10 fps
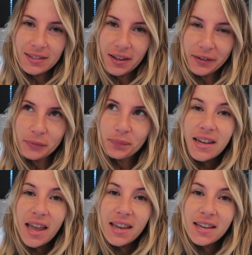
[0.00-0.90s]
So
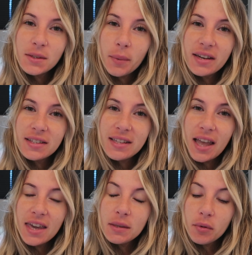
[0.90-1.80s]
today is a
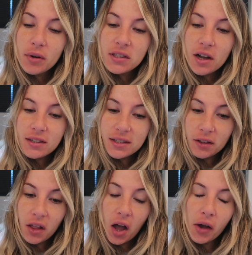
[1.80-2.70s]
Wednesday, the boys are
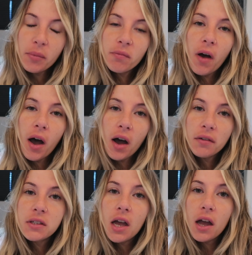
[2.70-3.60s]
still home for
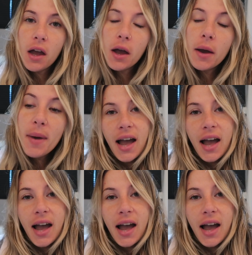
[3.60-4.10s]
half term,